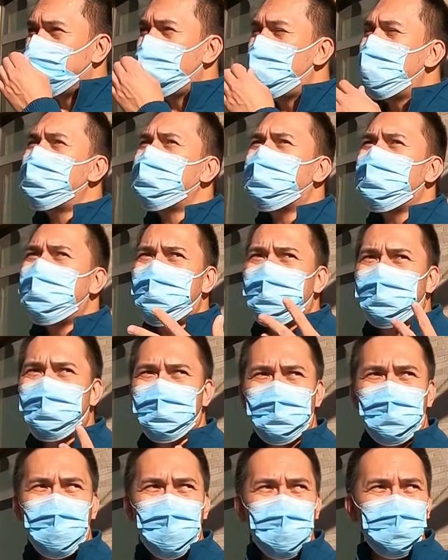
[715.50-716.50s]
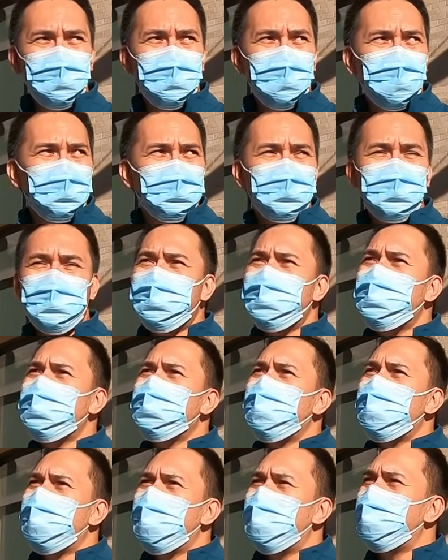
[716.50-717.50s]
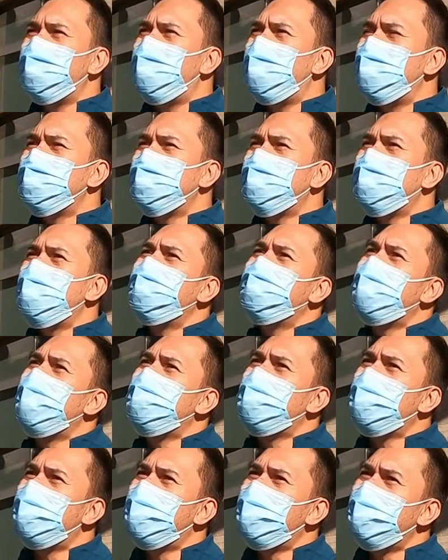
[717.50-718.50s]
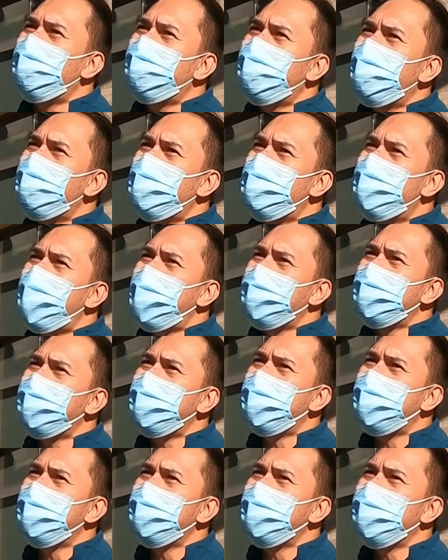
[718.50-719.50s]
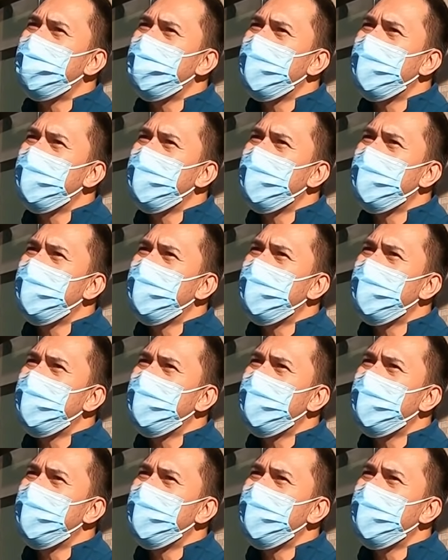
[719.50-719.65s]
So basically, I'm still I still have the immunity from the vaccine,